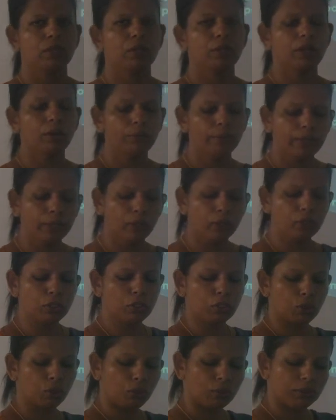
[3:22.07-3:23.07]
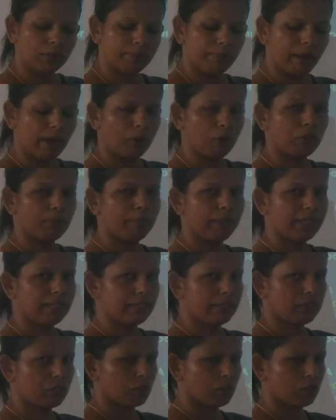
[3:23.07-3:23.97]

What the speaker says: Now we are going to talk about, my dear